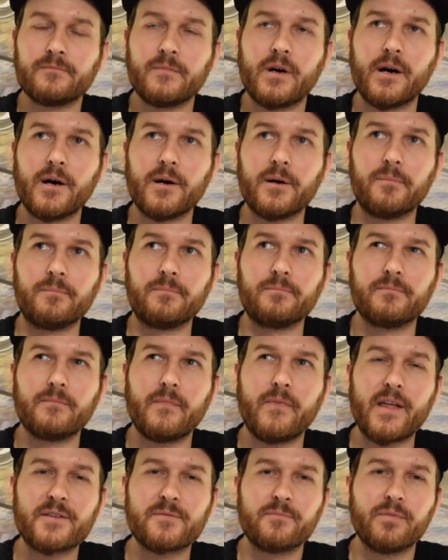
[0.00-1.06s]

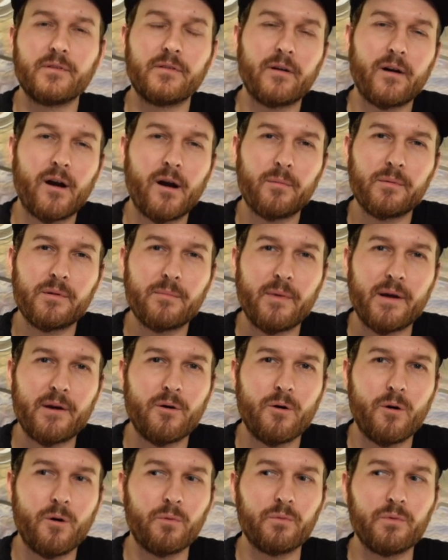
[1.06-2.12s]
That's probably my
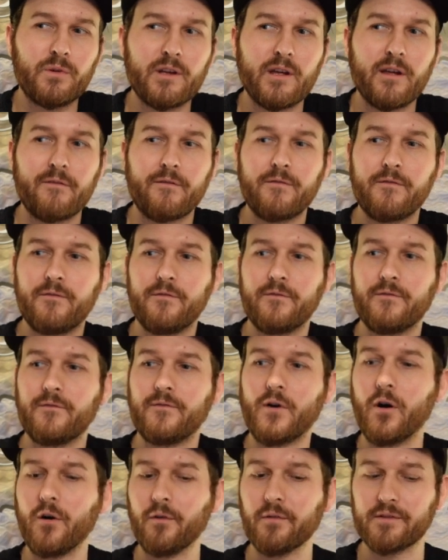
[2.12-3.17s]
only
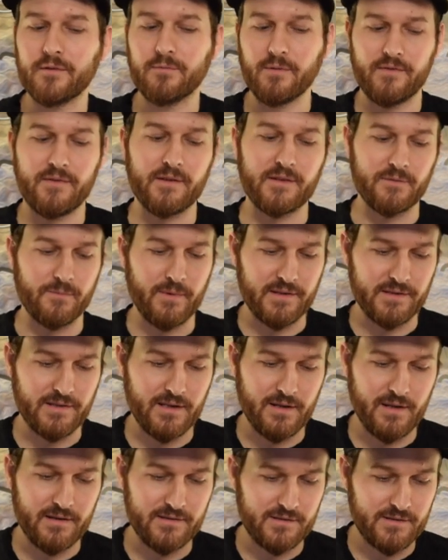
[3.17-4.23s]
fault with this whiskey
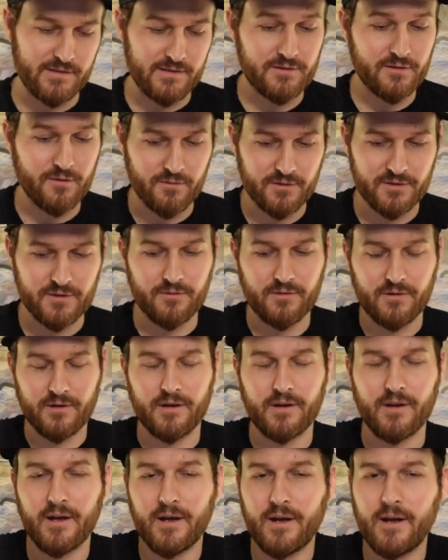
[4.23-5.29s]
because it's so, so
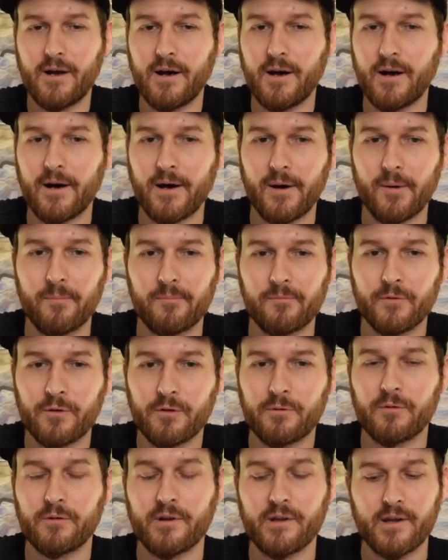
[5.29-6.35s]
good.
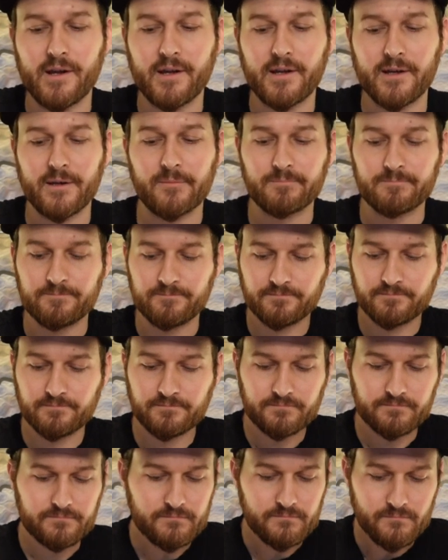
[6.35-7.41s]
Really, really like it.
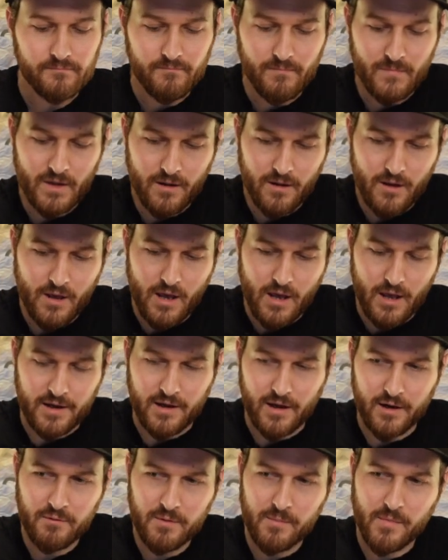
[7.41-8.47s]
It
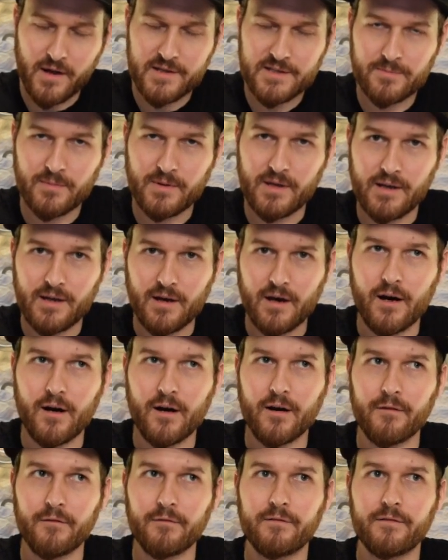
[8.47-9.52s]
kind of reminds me
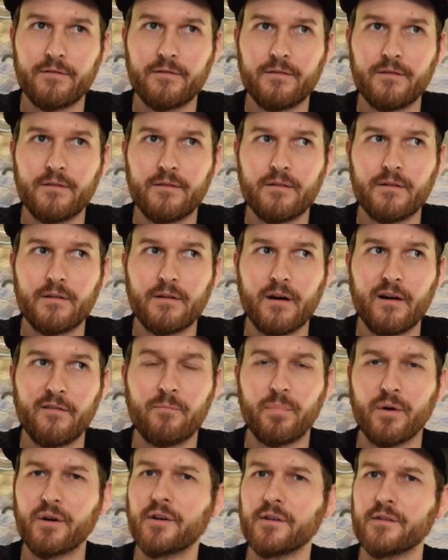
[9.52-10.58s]
of
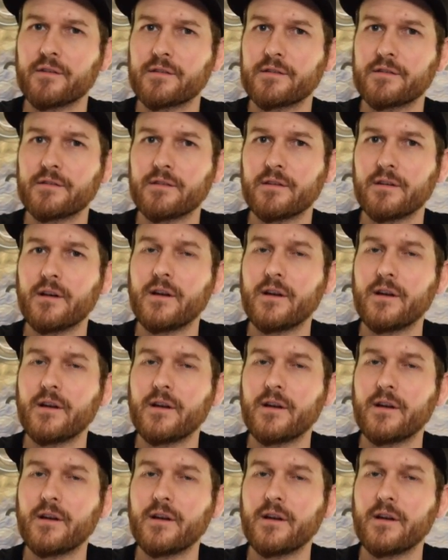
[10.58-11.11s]
Booker's,